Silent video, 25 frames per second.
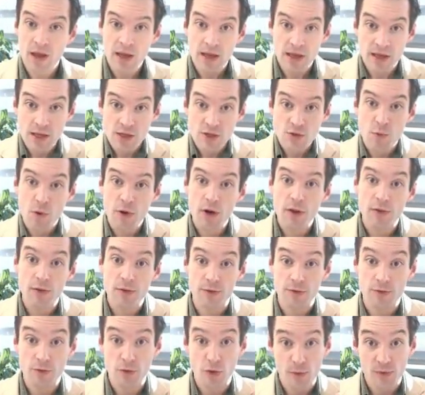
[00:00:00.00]
Each one of
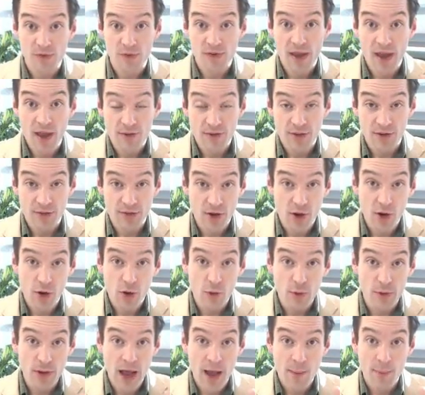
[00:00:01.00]
those groups has its
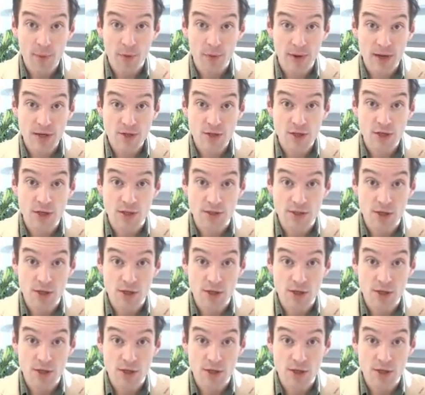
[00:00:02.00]
own operation,